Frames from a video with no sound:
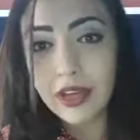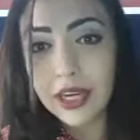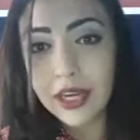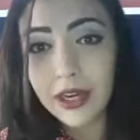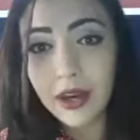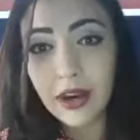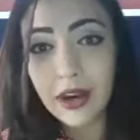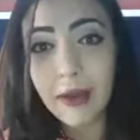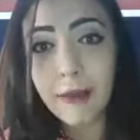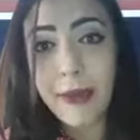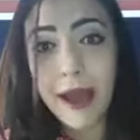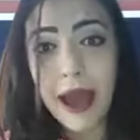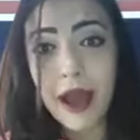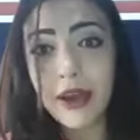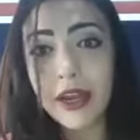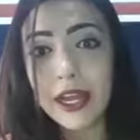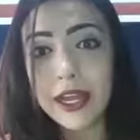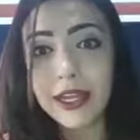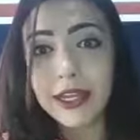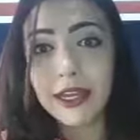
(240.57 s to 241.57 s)
read all
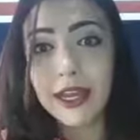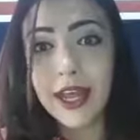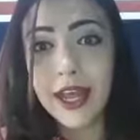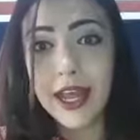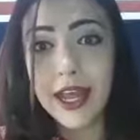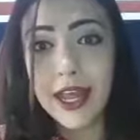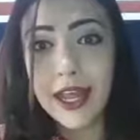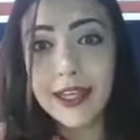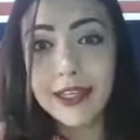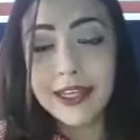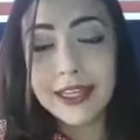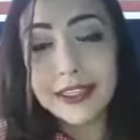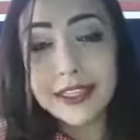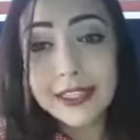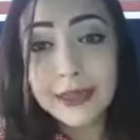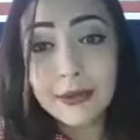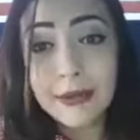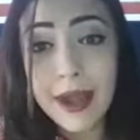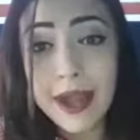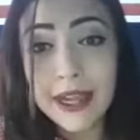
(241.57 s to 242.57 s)
about it.
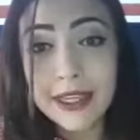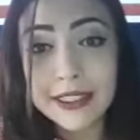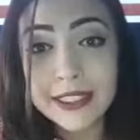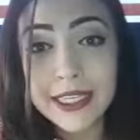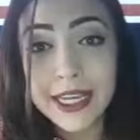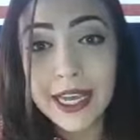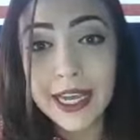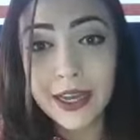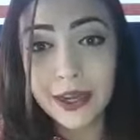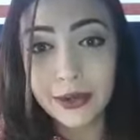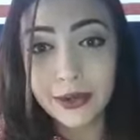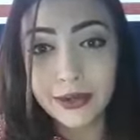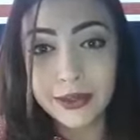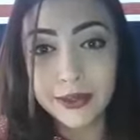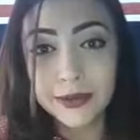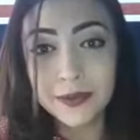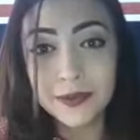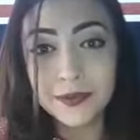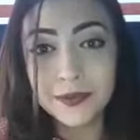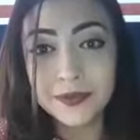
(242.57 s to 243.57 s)
That's in my
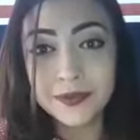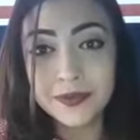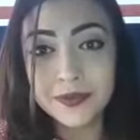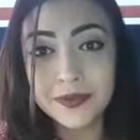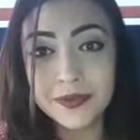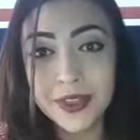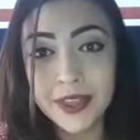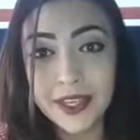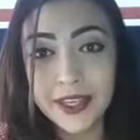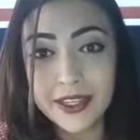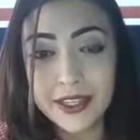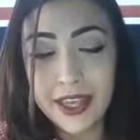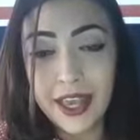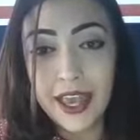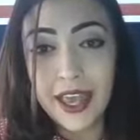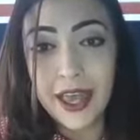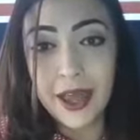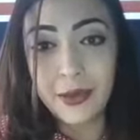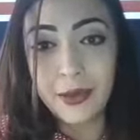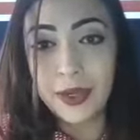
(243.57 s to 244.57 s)
town.
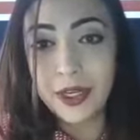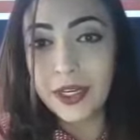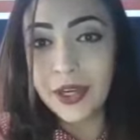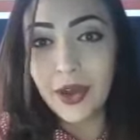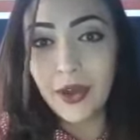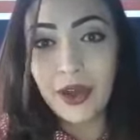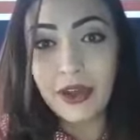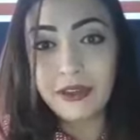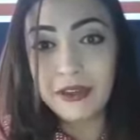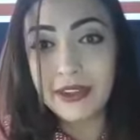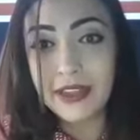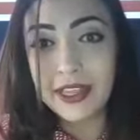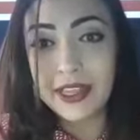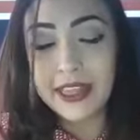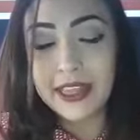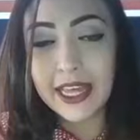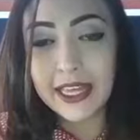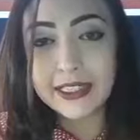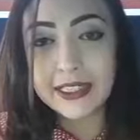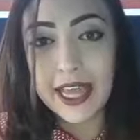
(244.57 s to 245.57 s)
Yeah, we know
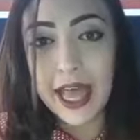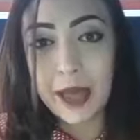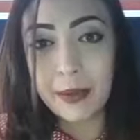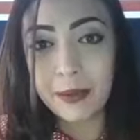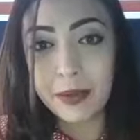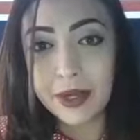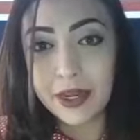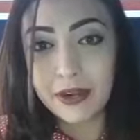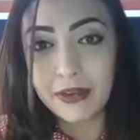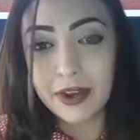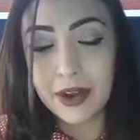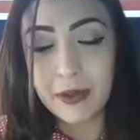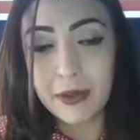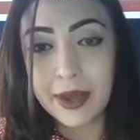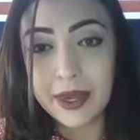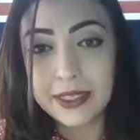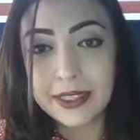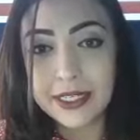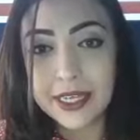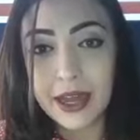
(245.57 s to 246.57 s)
everything that's happening around
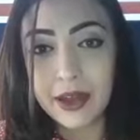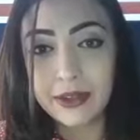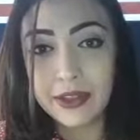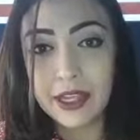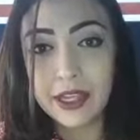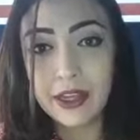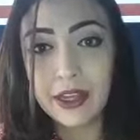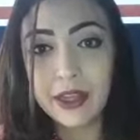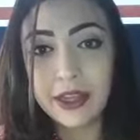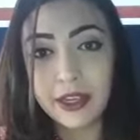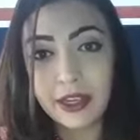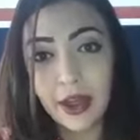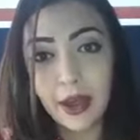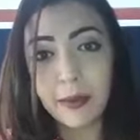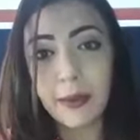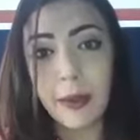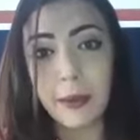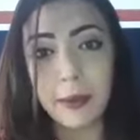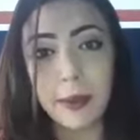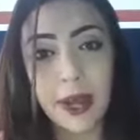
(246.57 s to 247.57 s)
my town. They
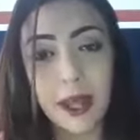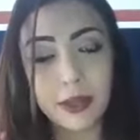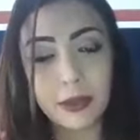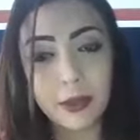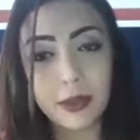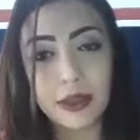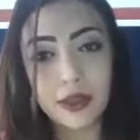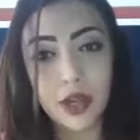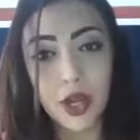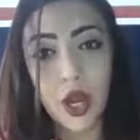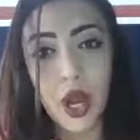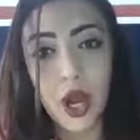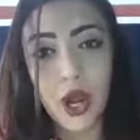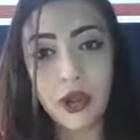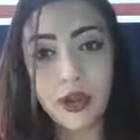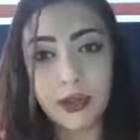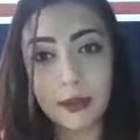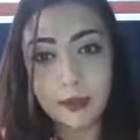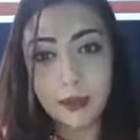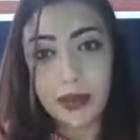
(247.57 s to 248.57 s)
come up like with a
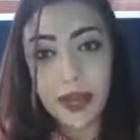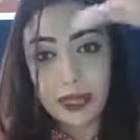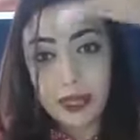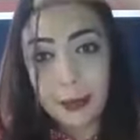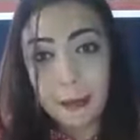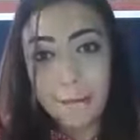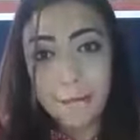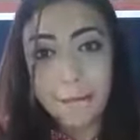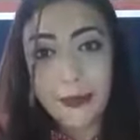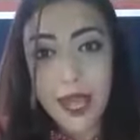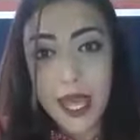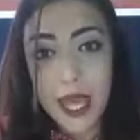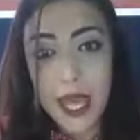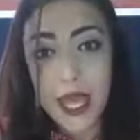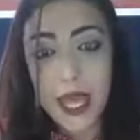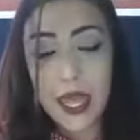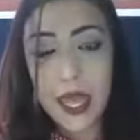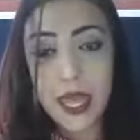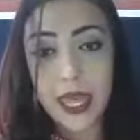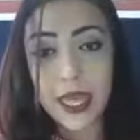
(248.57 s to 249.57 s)
car, they put like a
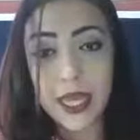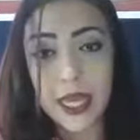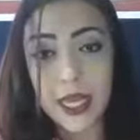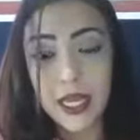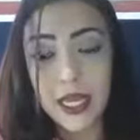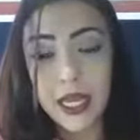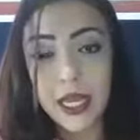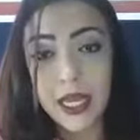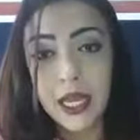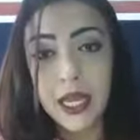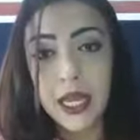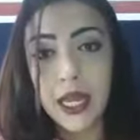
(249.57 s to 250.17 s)
big,